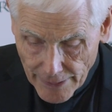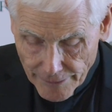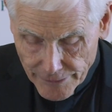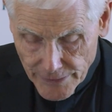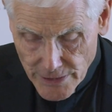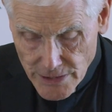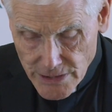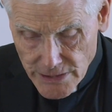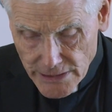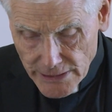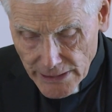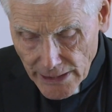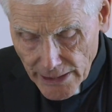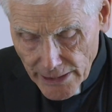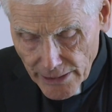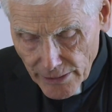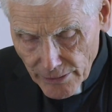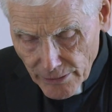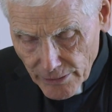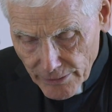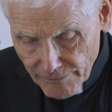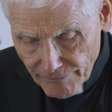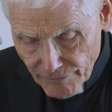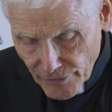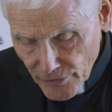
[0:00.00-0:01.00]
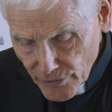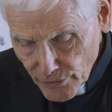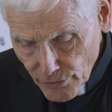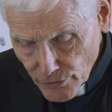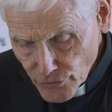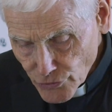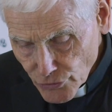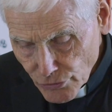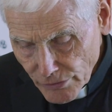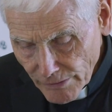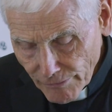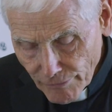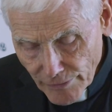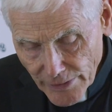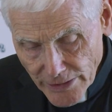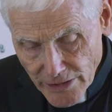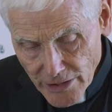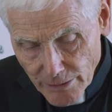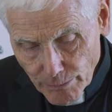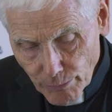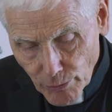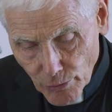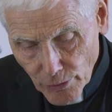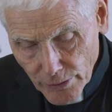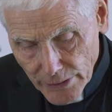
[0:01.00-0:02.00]
The style, for those who have read
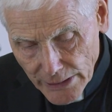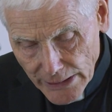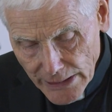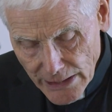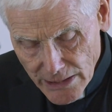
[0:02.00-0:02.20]
the book,